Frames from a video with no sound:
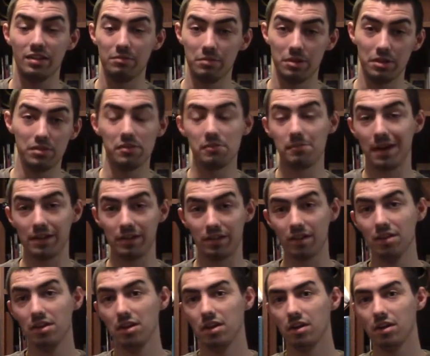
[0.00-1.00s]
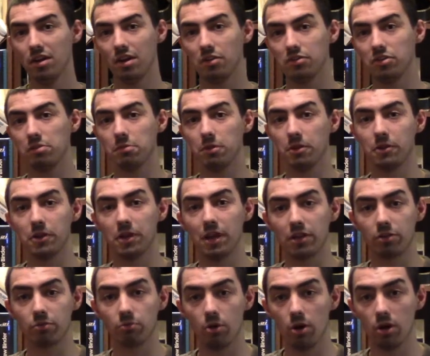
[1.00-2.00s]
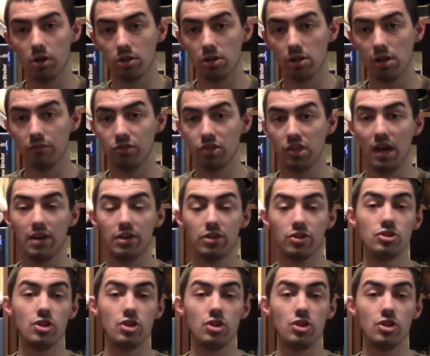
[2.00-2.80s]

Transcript: And you might say, oh, Templar, you got the wrong glove size.